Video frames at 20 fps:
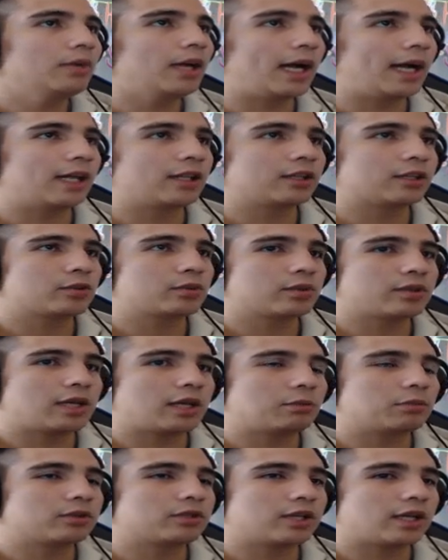Alex was
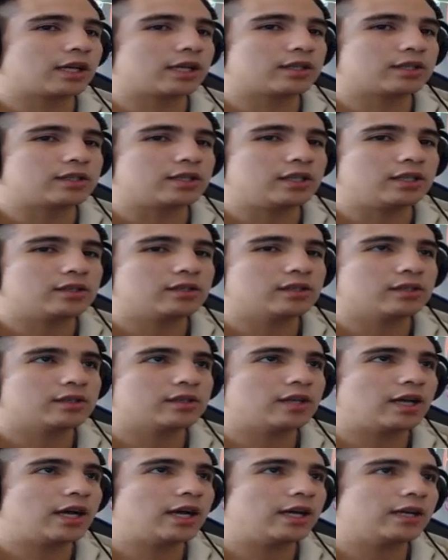able to get his knees
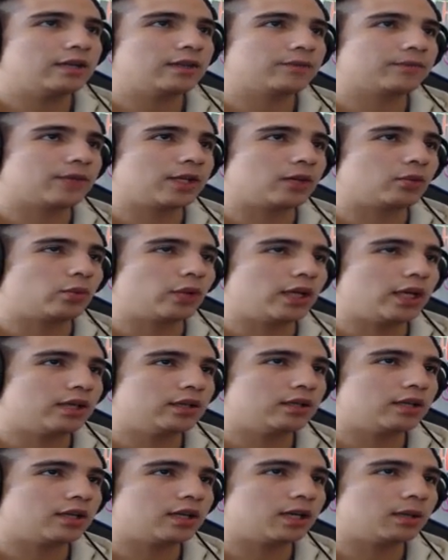inside, and we
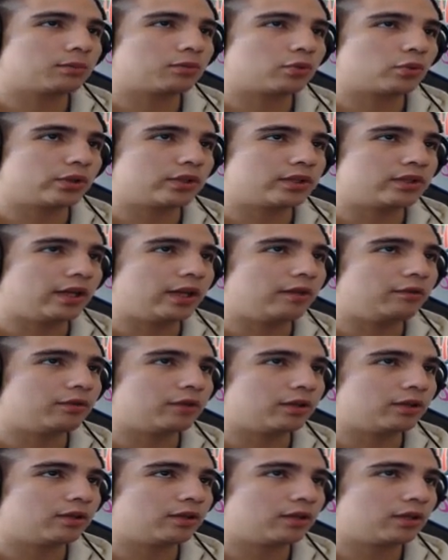ended up with
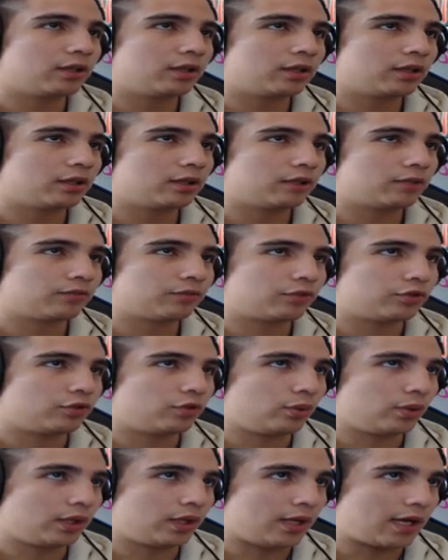David
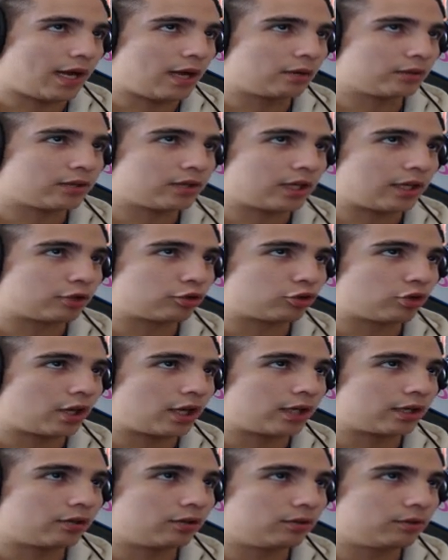doing an outside
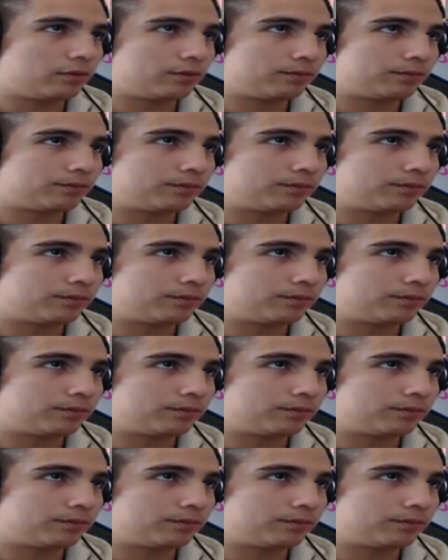triangle.